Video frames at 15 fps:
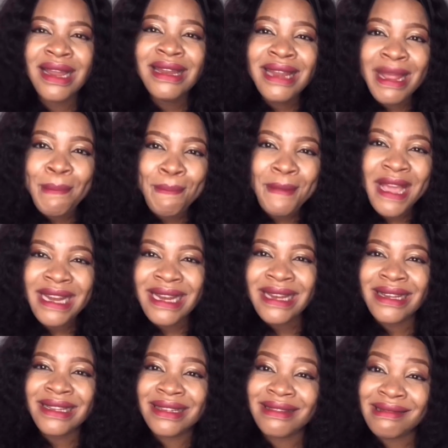they made in
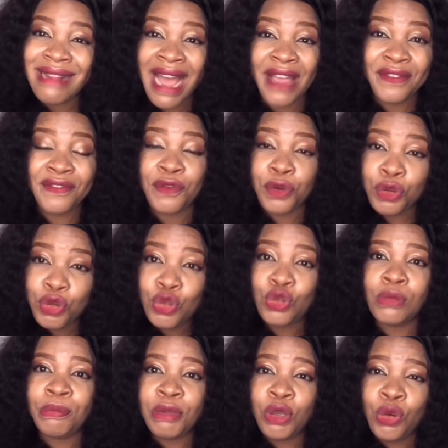this life for you to
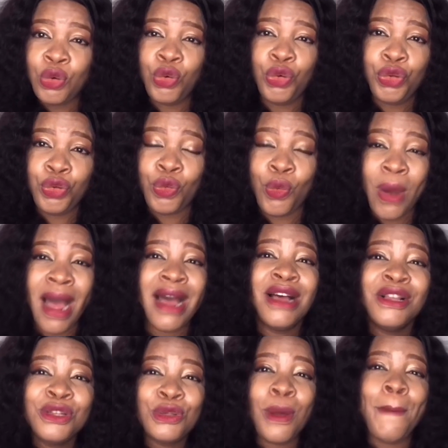be who you are.
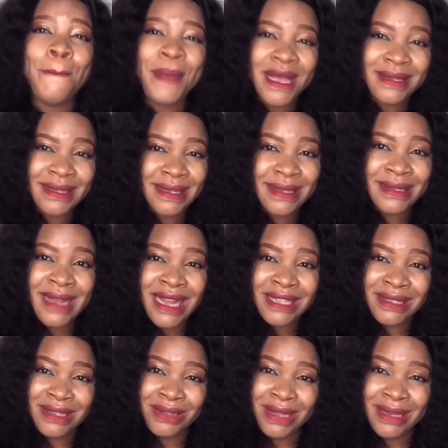Some persons are
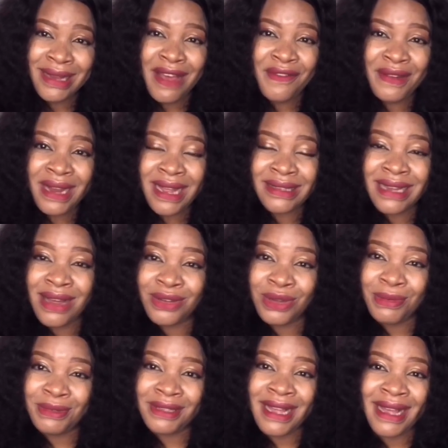still in their father's house
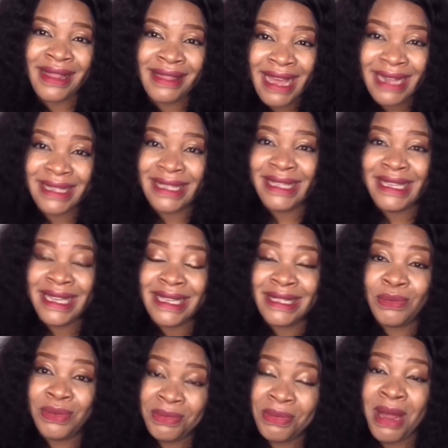up to like 30 years,
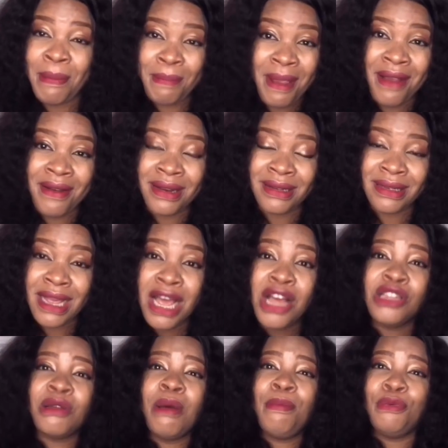their parents.
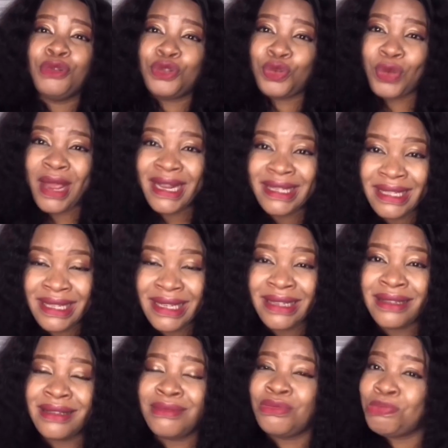Some people
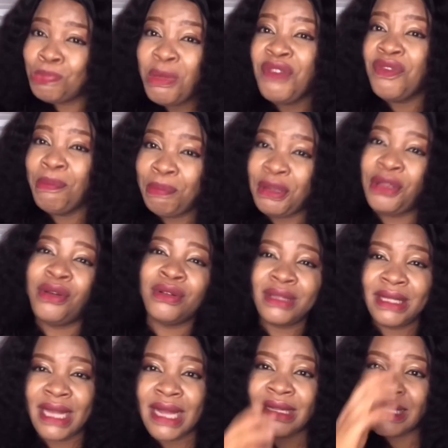20s, even beyond
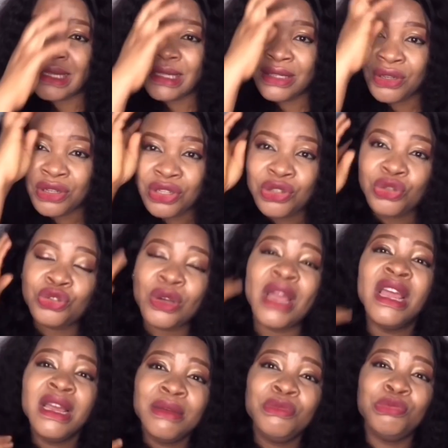30s, you're still trying.
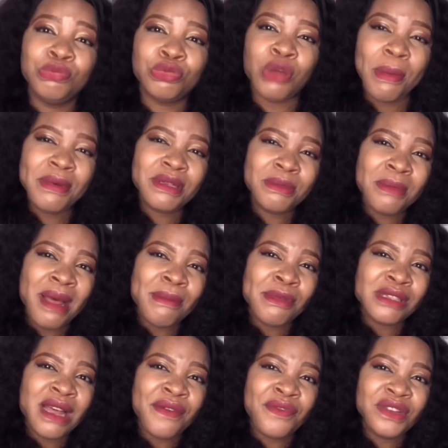Some people must
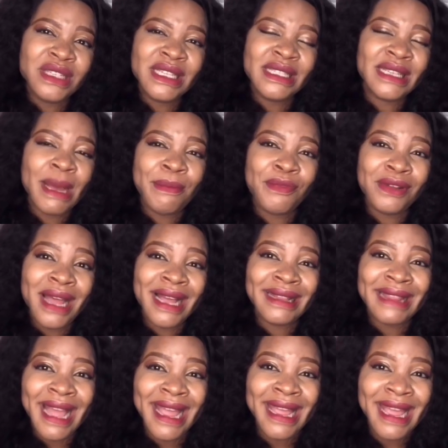have been in jam for like
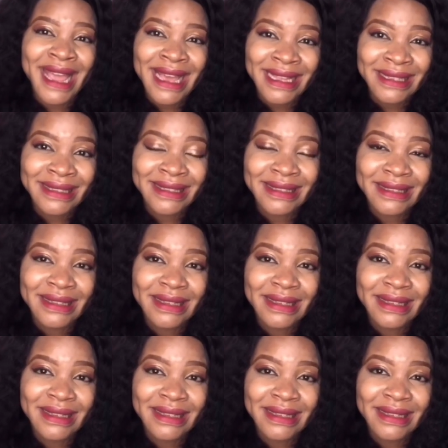10 years.